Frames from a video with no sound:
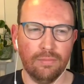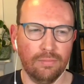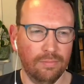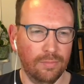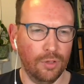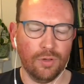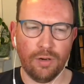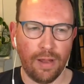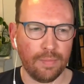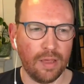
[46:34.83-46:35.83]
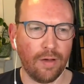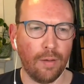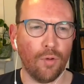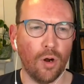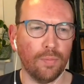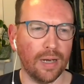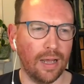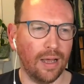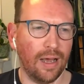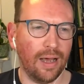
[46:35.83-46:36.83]
you'll correct me if I'm wrong,
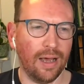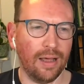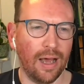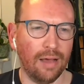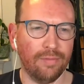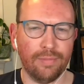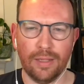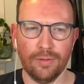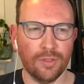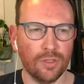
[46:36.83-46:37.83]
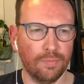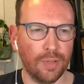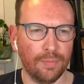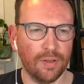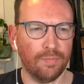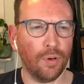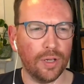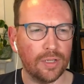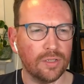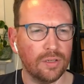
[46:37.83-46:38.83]
but I think some people have
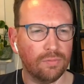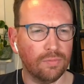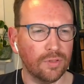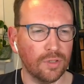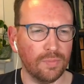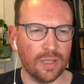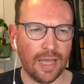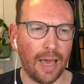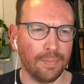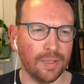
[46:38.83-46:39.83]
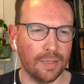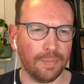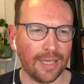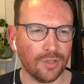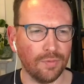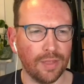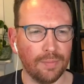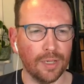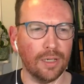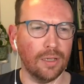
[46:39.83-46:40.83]
pointed to something that happened in the past with
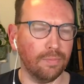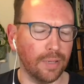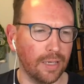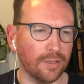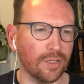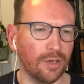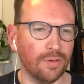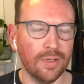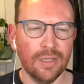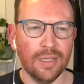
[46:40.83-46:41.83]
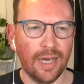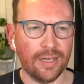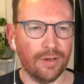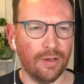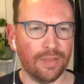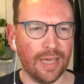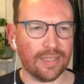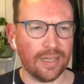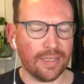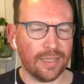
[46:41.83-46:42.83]
him in Colombia. So I don't know the
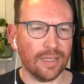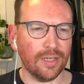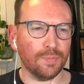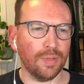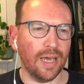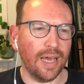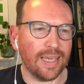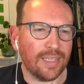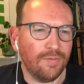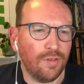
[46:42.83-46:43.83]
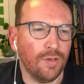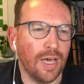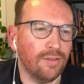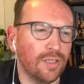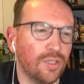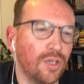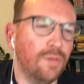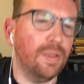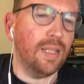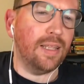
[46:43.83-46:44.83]
exact details, but I guess if you've kind of
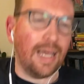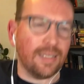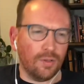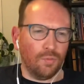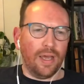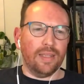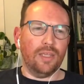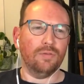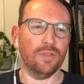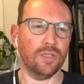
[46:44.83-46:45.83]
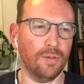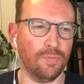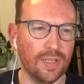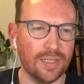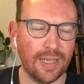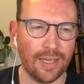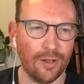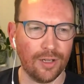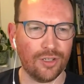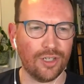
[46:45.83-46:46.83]
determined that that's the way that you interpret the
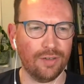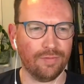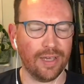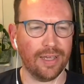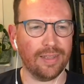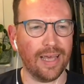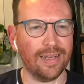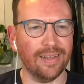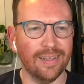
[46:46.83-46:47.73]
psychology of it, then